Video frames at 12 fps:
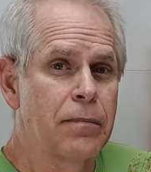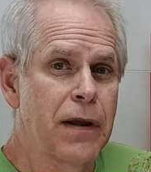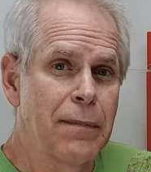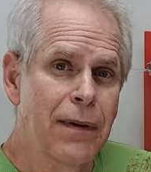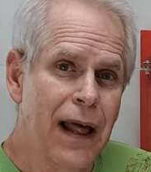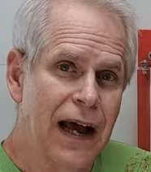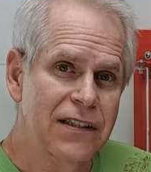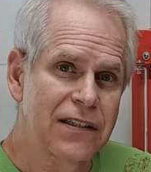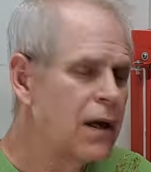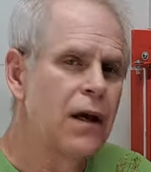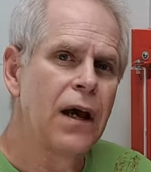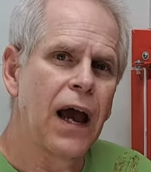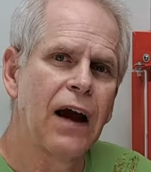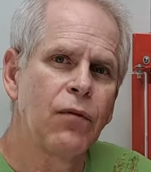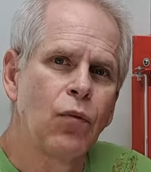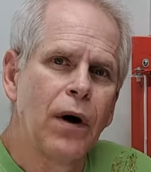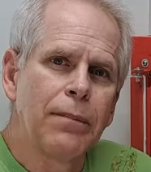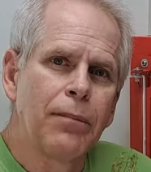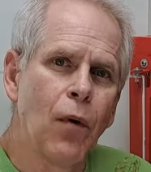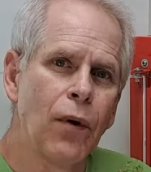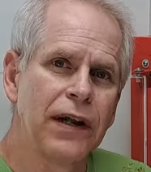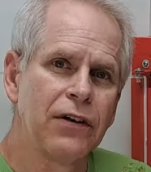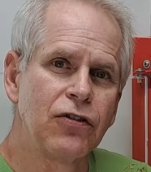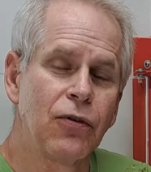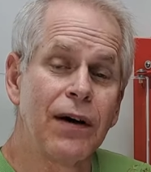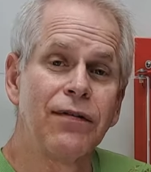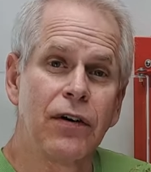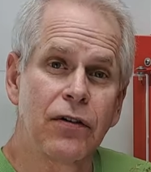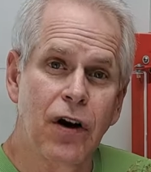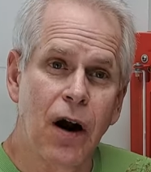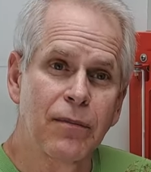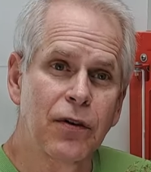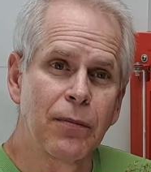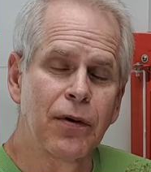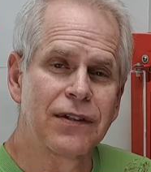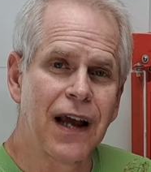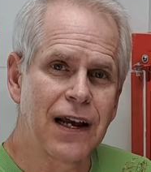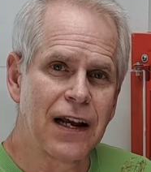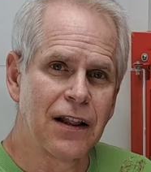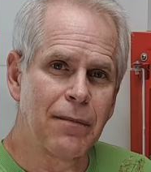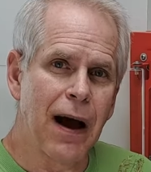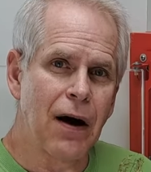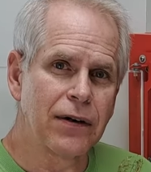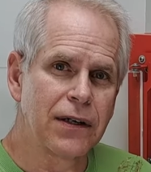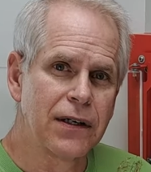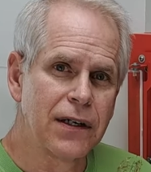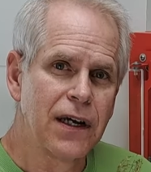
People ask, at what point do I feel comfortable taking them out?